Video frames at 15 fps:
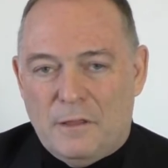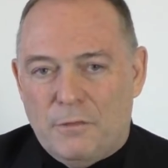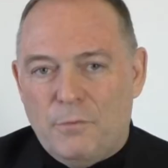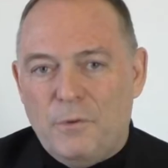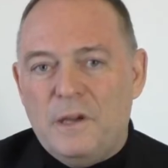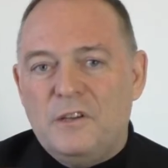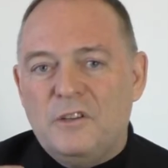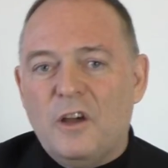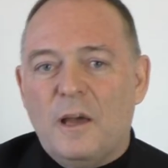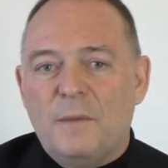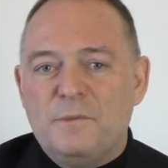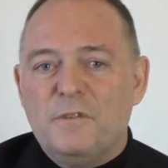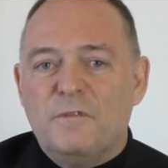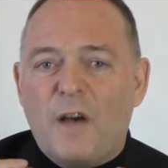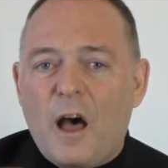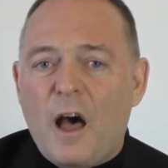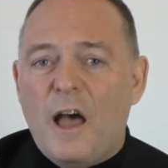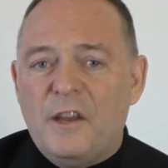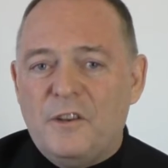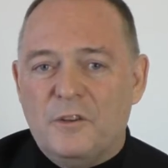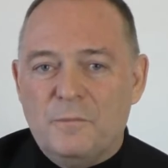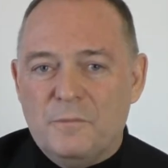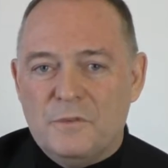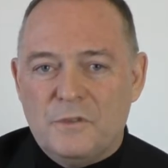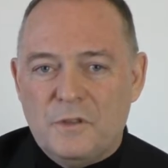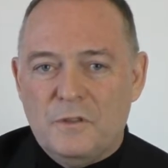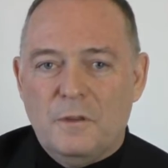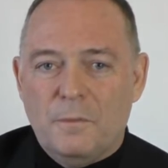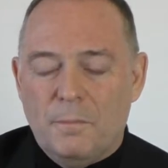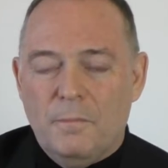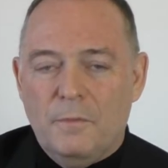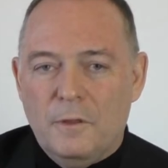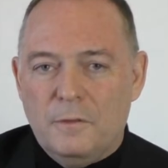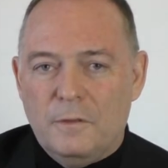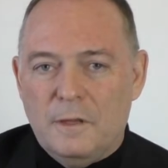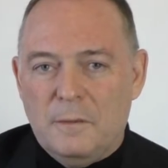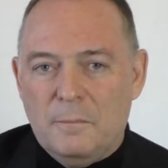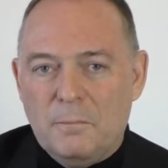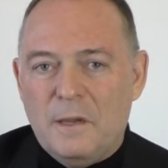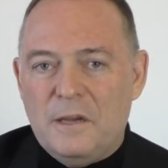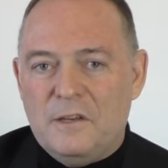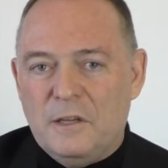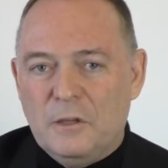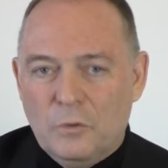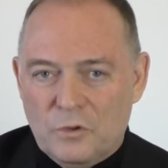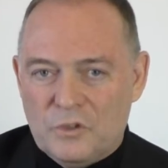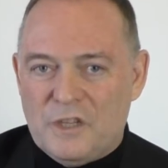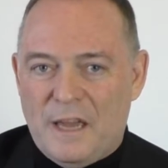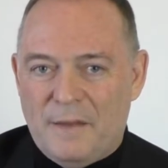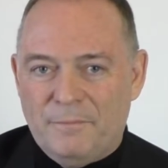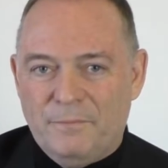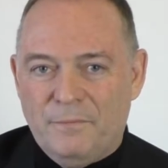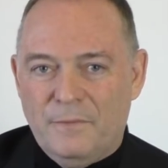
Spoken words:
three types of items that the meeting looks at.